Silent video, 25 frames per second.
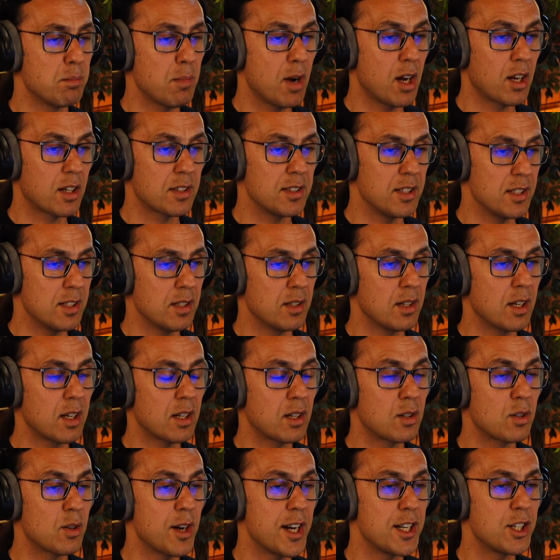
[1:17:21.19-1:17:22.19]
Marc did a
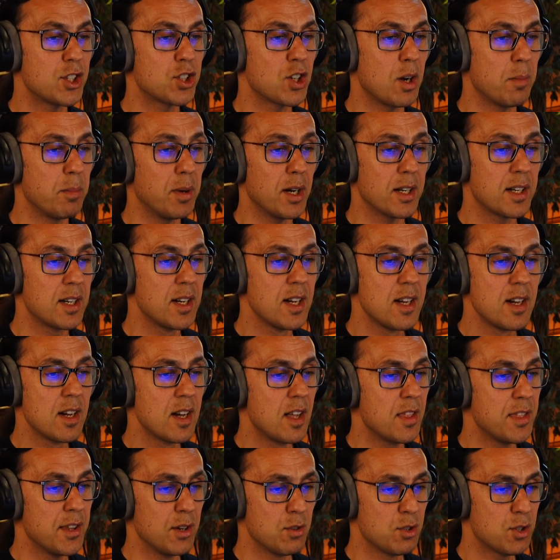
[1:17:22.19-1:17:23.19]
great job, but
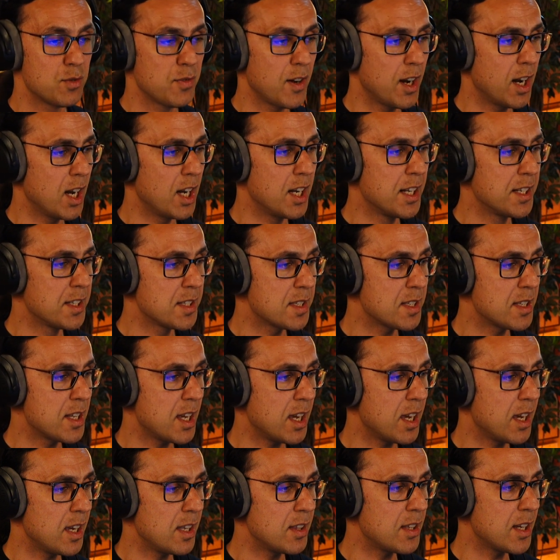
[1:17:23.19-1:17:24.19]
those violins,
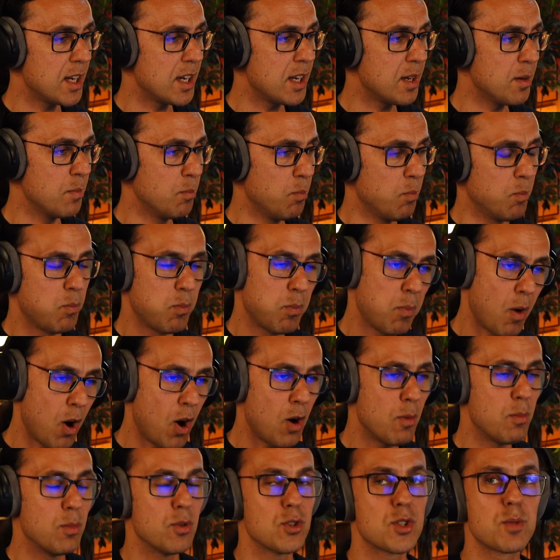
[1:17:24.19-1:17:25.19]
they
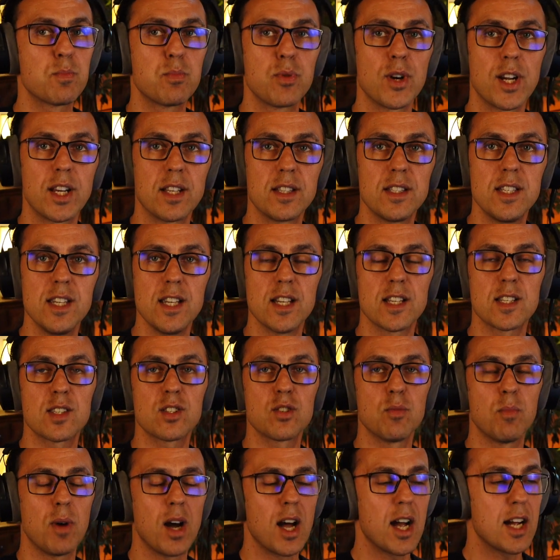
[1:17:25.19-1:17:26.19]
almost bring tears
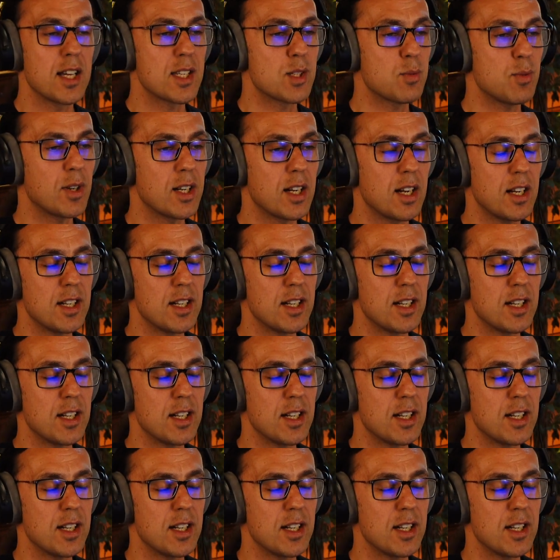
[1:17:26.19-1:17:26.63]
to my eyes when I